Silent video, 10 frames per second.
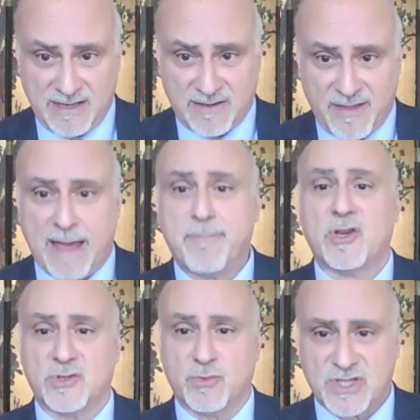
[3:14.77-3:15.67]
into that
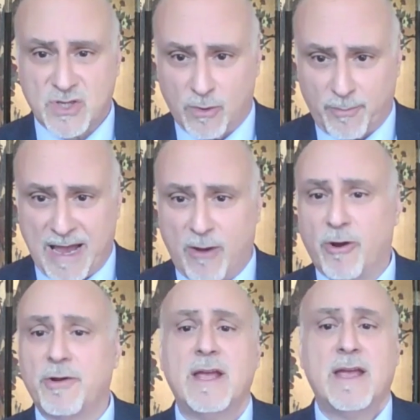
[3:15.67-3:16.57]
because it was solar
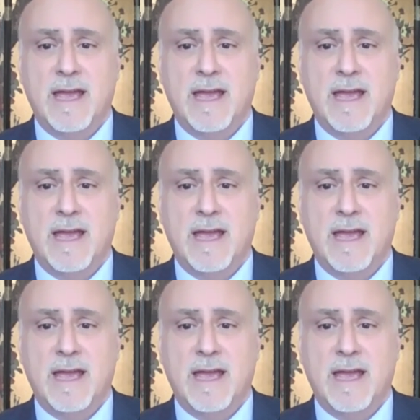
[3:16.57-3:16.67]
powered